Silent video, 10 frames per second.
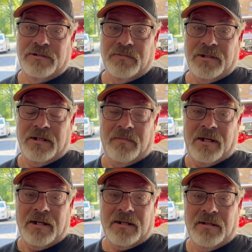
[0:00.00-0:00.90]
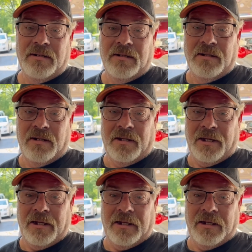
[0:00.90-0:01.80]
we need to make,
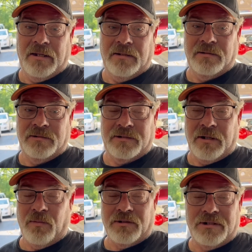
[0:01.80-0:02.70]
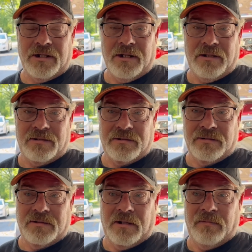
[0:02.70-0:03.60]
and see what she gets.
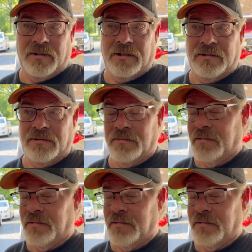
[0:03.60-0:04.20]
I mean,